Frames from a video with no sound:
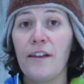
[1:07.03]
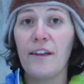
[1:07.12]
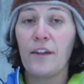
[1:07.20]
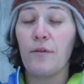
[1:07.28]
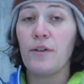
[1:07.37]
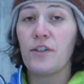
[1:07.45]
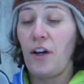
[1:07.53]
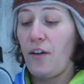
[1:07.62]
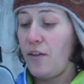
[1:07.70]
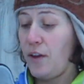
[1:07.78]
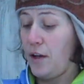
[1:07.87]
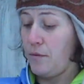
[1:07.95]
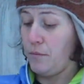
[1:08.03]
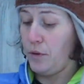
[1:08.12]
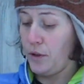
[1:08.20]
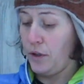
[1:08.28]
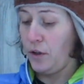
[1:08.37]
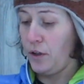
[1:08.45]
easy to adjust and
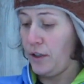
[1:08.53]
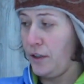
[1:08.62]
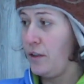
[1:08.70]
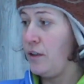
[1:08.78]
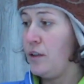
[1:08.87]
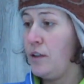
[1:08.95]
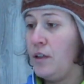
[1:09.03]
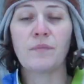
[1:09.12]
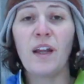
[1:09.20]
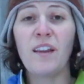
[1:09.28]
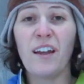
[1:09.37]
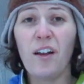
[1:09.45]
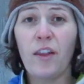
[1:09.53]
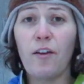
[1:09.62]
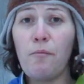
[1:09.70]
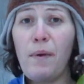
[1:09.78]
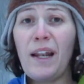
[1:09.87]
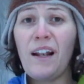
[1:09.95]
put on. They also
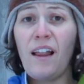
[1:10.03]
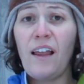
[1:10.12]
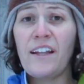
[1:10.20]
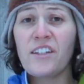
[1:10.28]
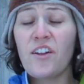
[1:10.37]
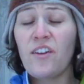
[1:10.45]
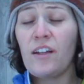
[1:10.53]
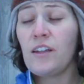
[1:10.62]
have metal edges,